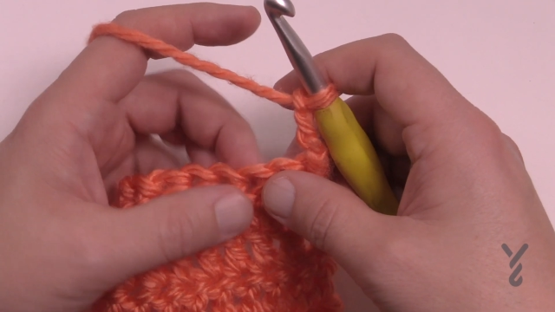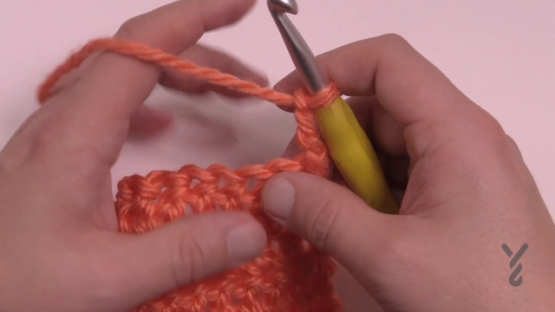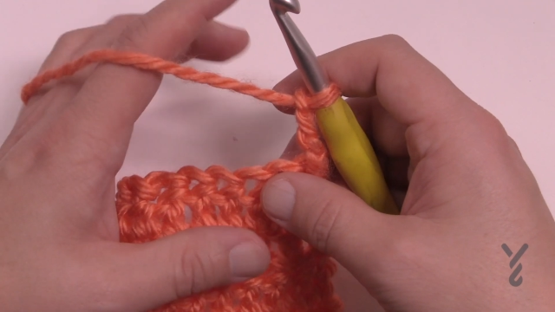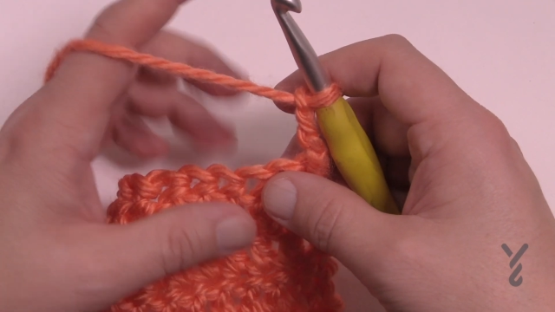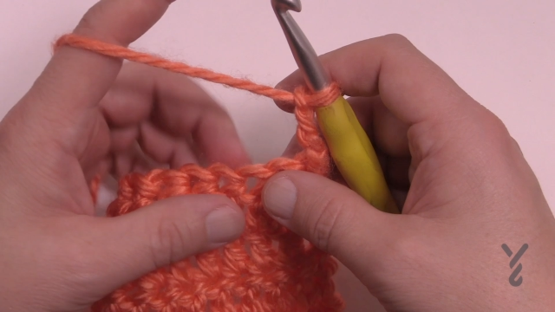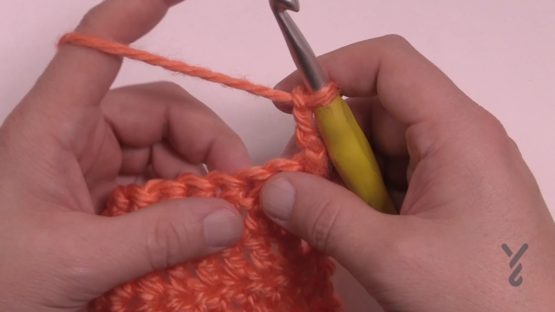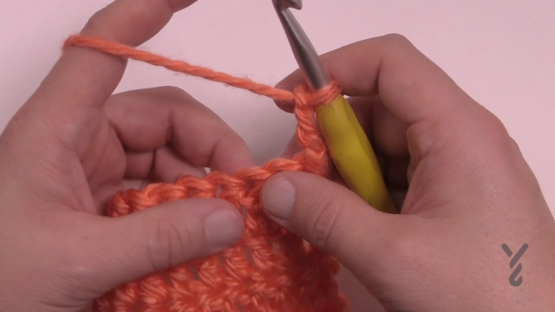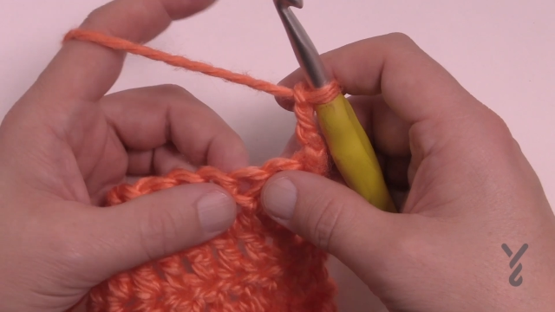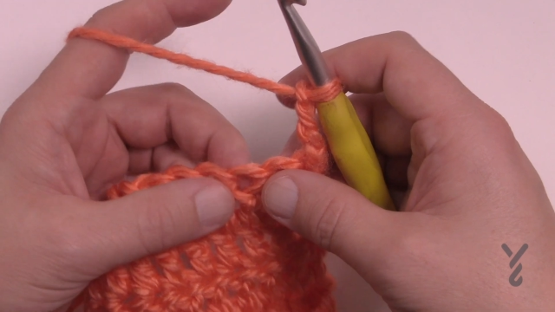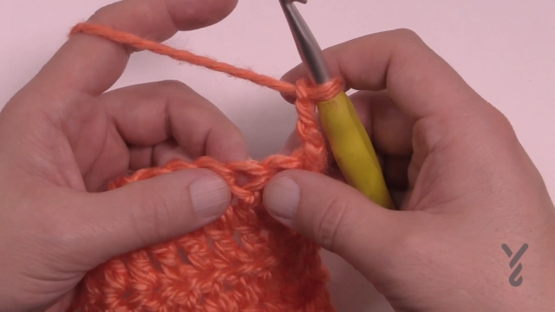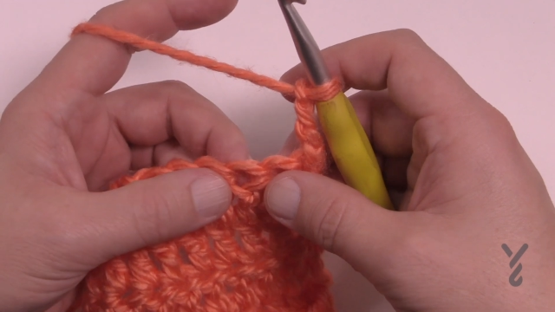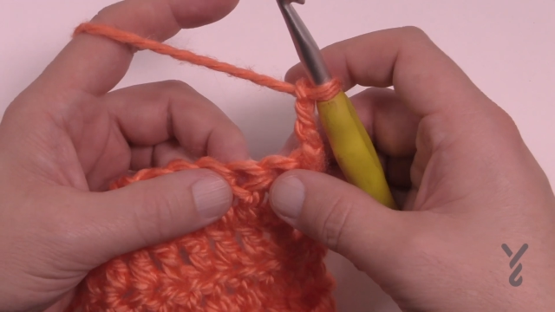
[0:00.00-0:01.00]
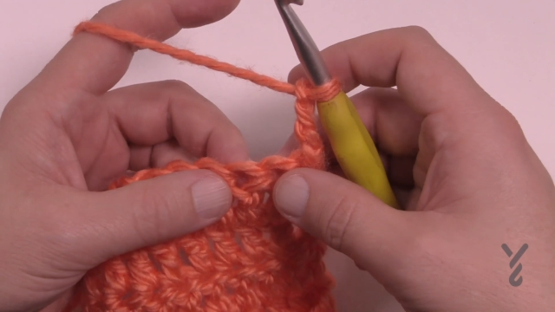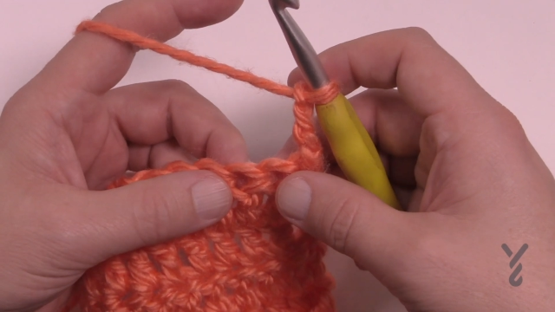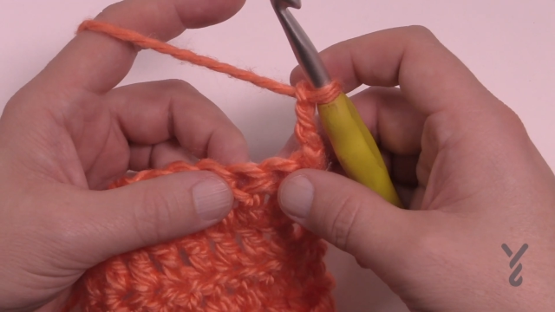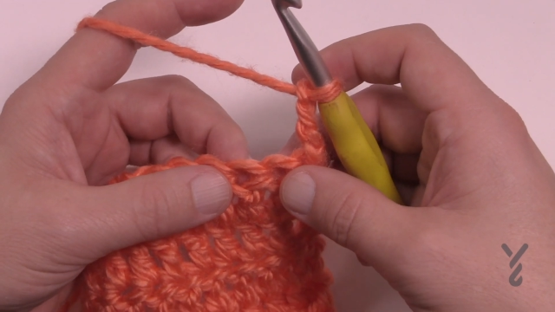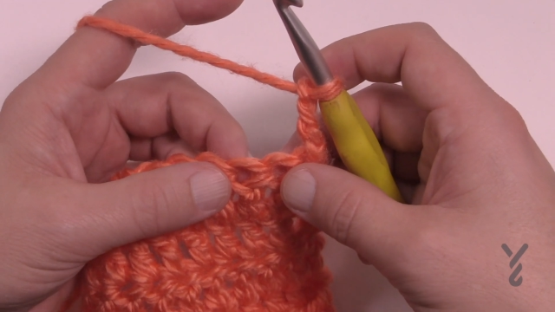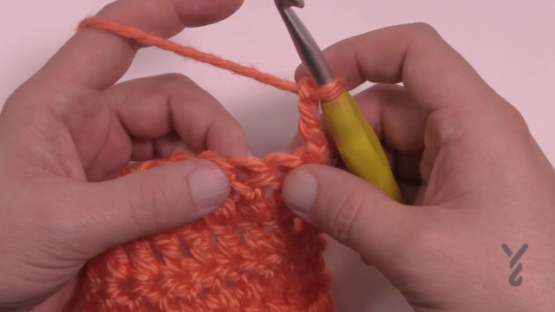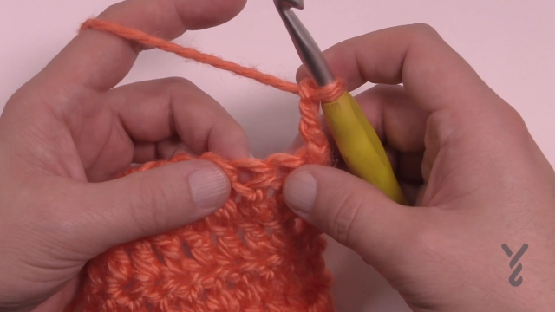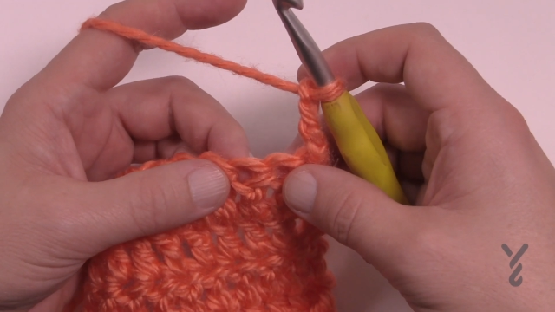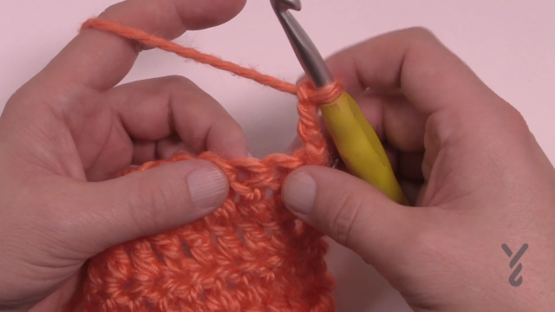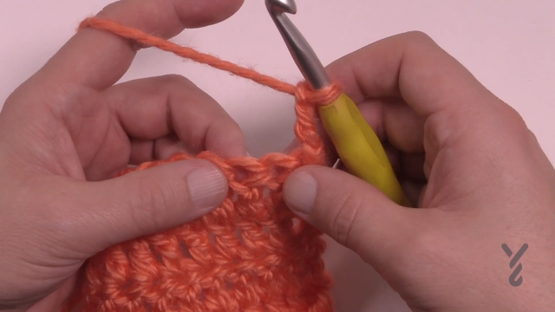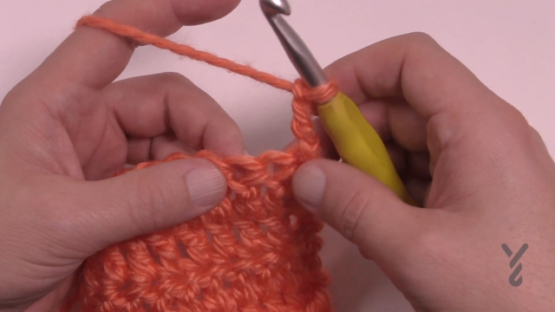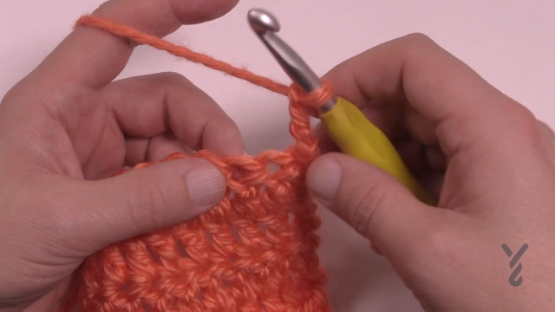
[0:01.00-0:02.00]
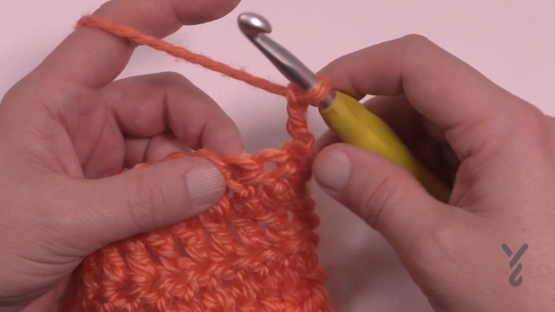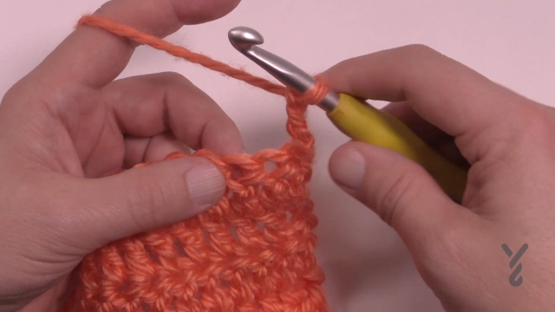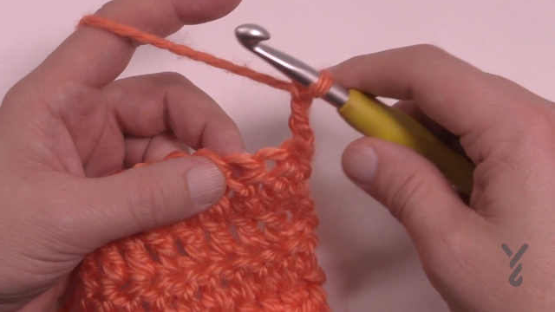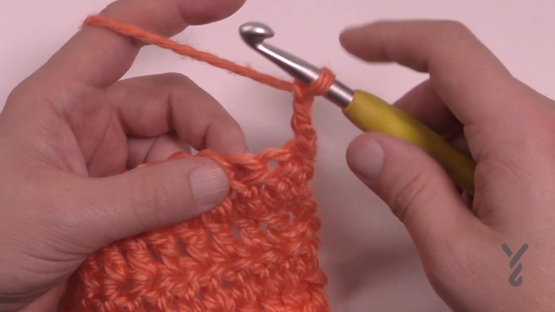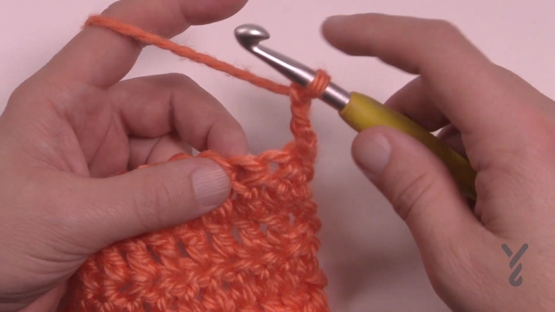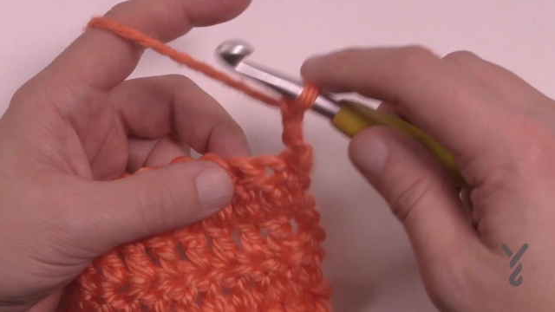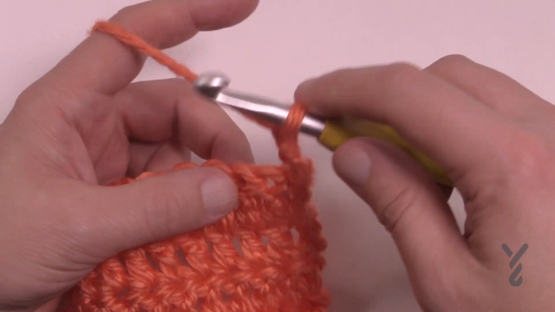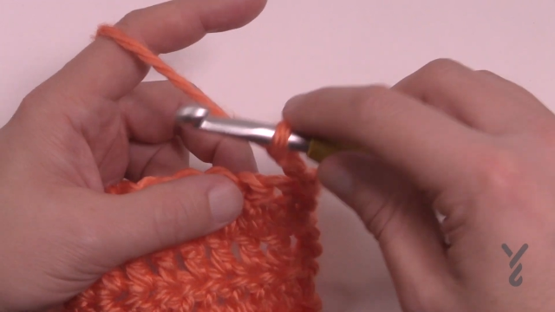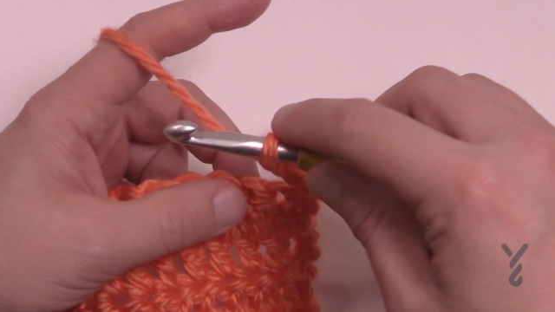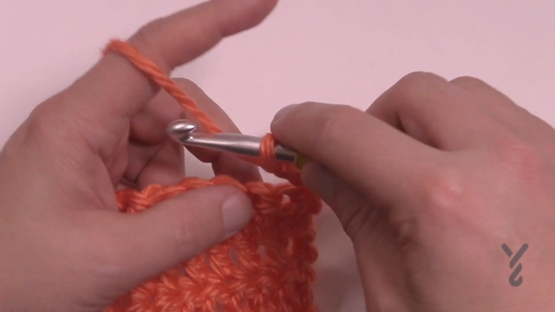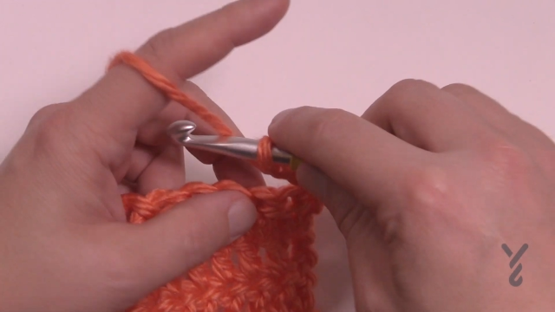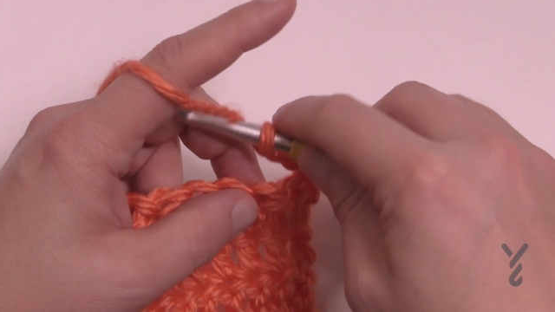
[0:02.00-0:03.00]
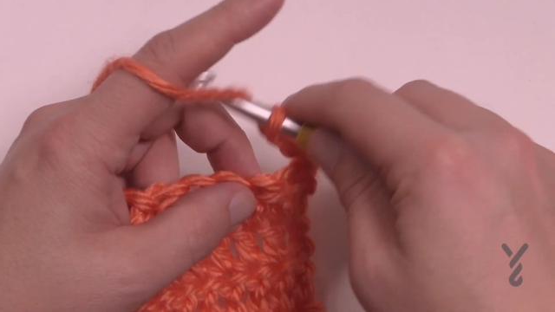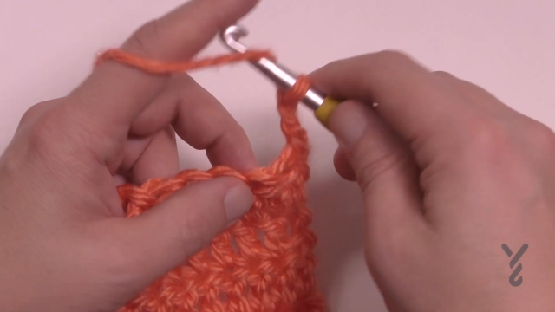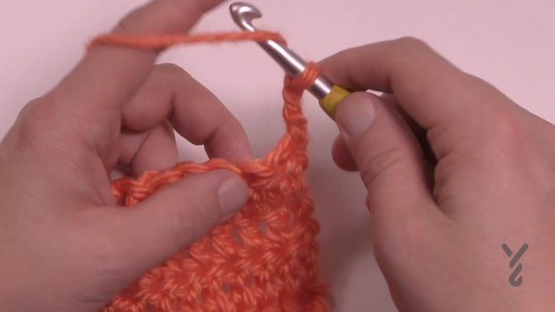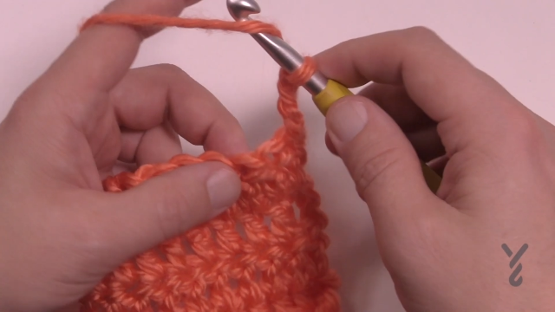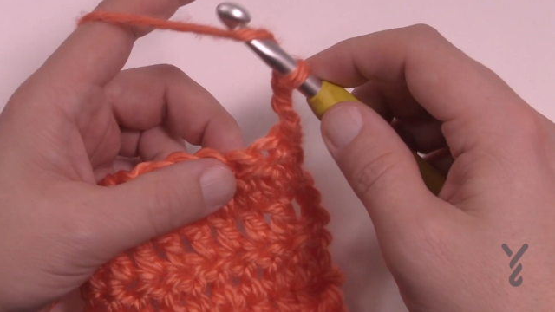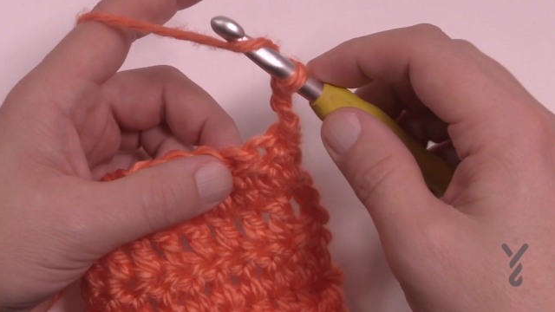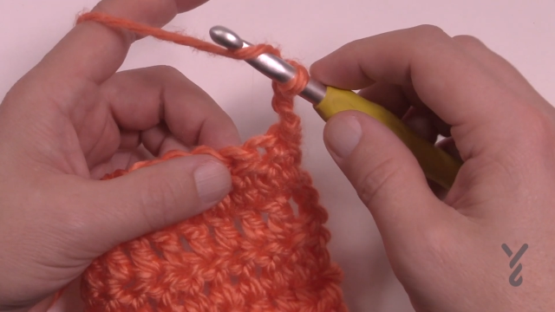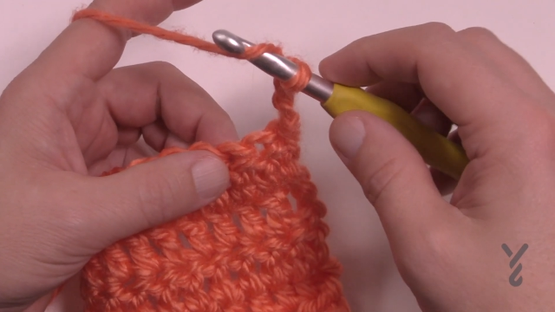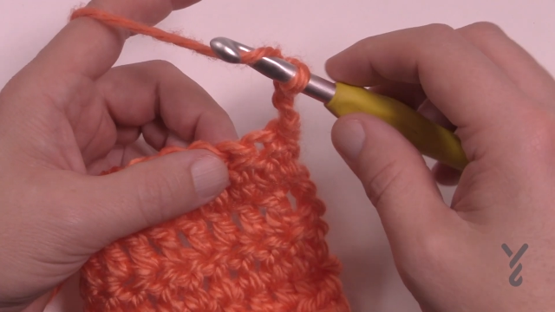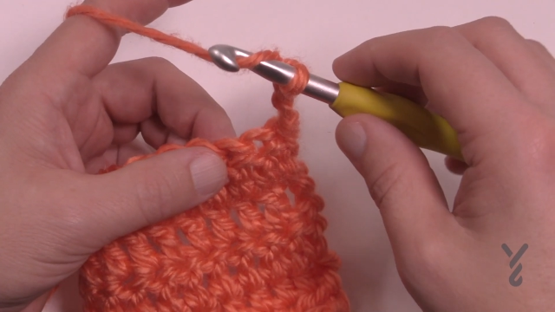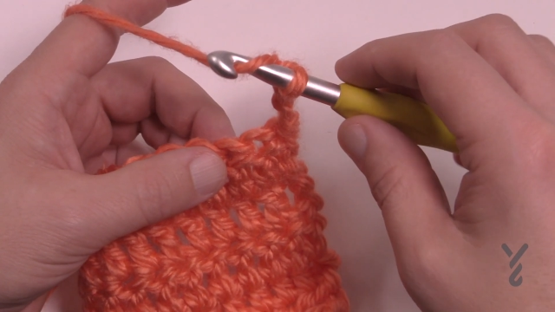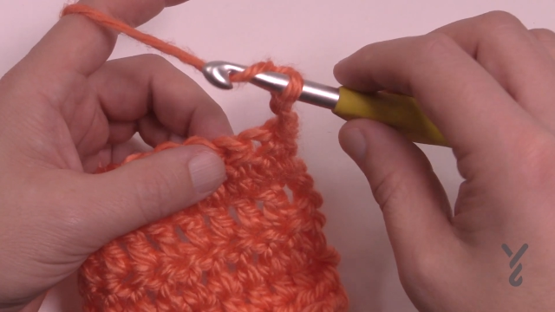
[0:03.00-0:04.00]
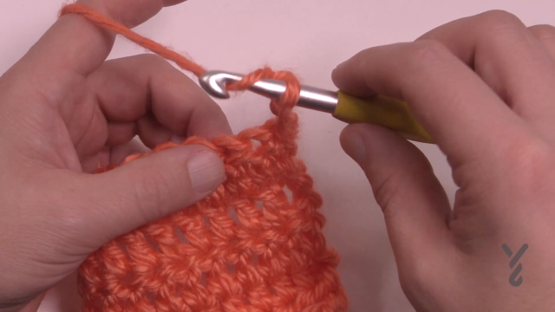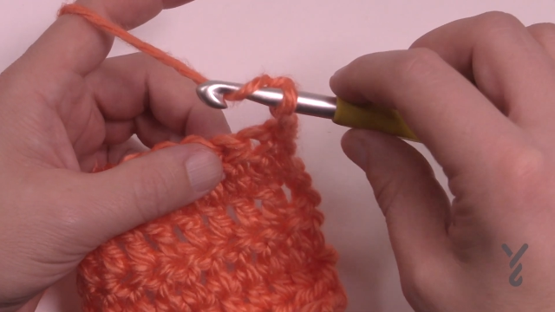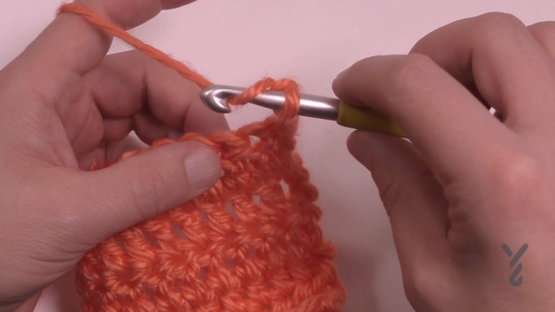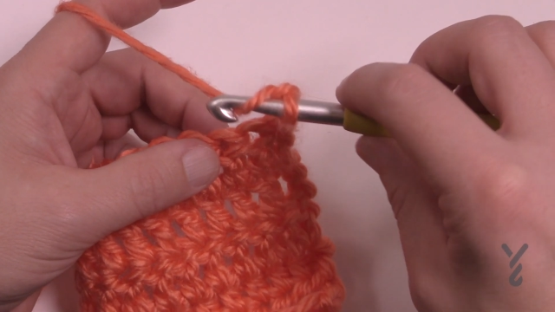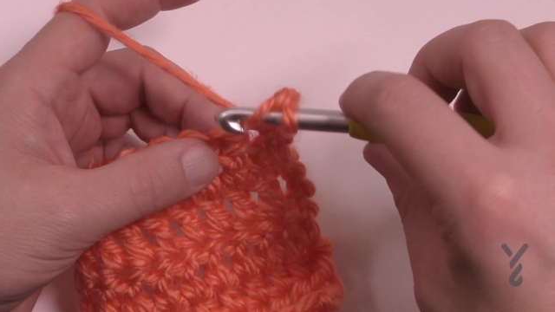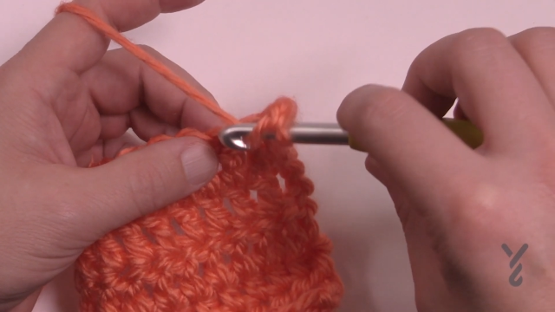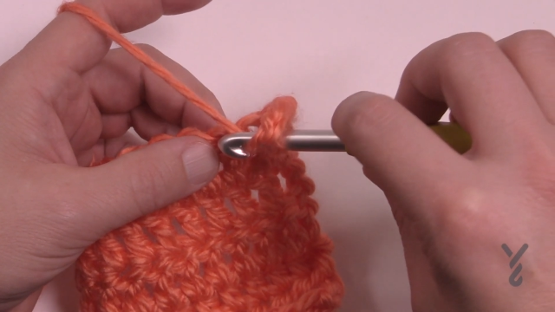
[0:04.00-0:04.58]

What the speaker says: Nobody's mouth can be seen.